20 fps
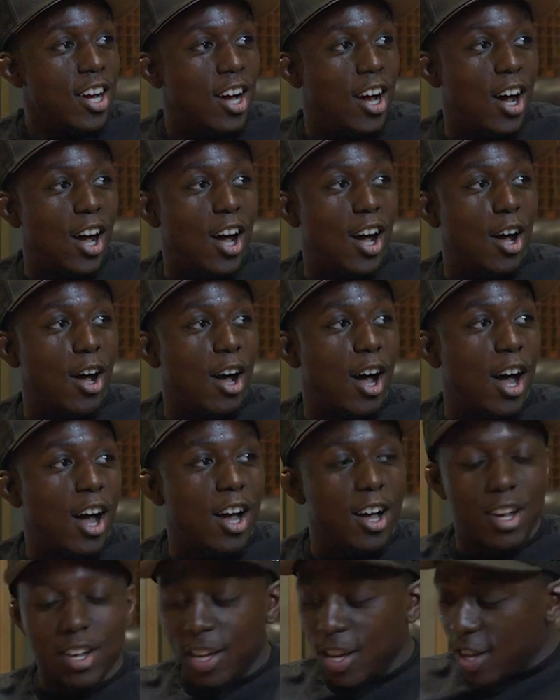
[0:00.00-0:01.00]

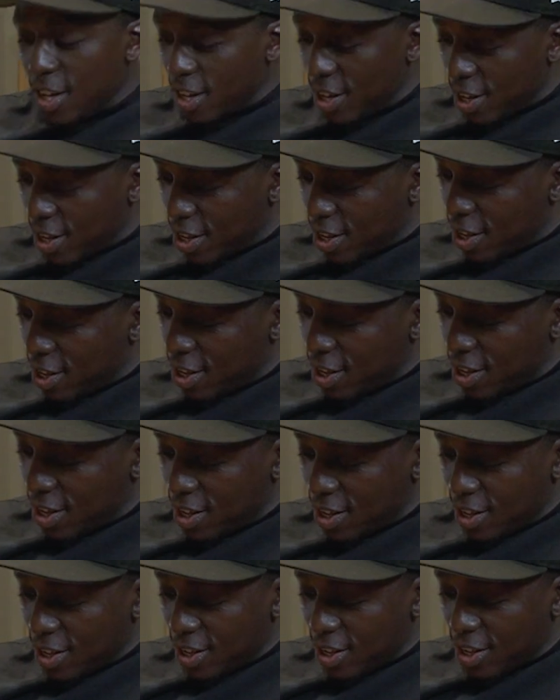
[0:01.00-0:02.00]
Okay.
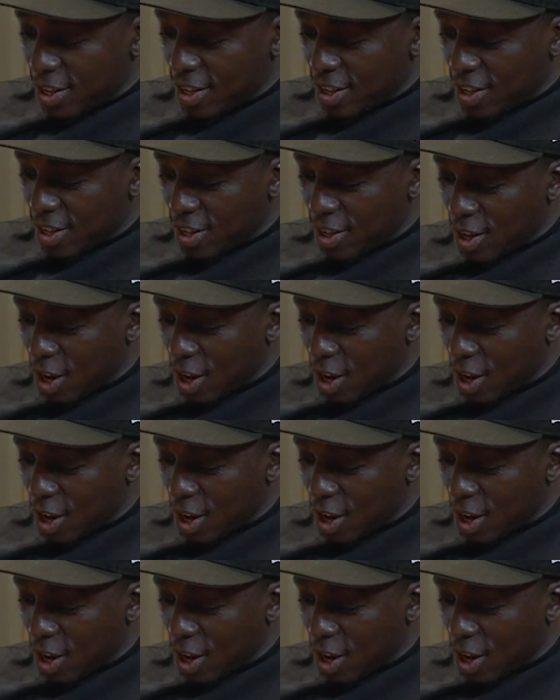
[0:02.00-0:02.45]
That should be a good one.